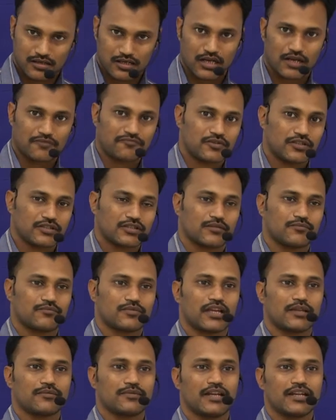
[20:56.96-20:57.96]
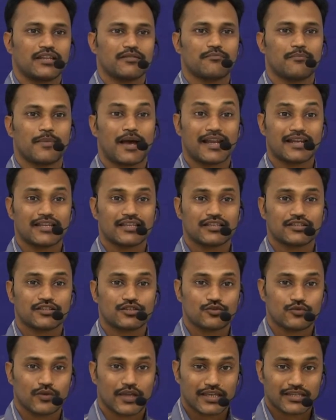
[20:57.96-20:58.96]
after some time, that he manages
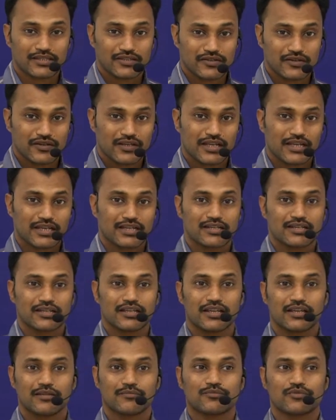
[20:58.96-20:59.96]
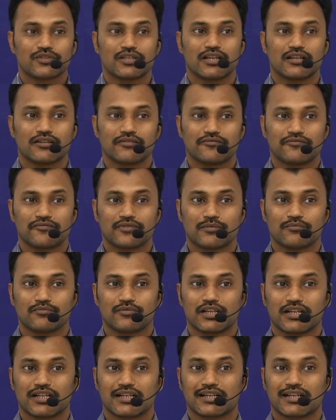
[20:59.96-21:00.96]
to extricate himself from
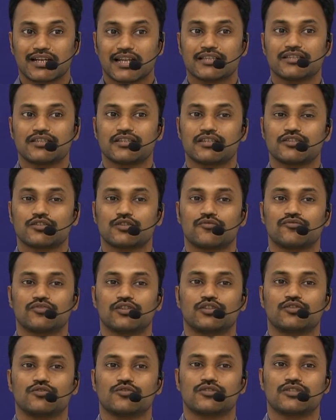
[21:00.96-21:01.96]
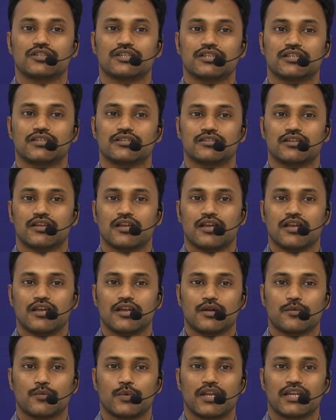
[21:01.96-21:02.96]
the clutches of the Tulsis
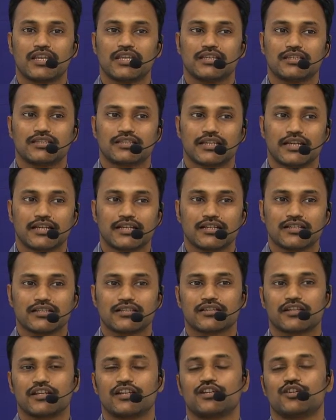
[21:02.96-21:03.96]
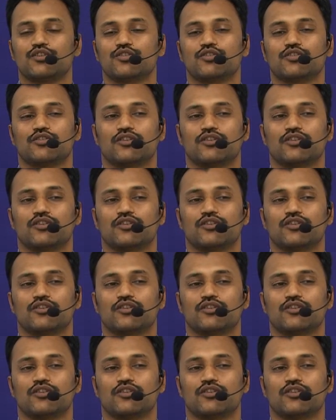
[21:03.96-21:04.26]
when he settles into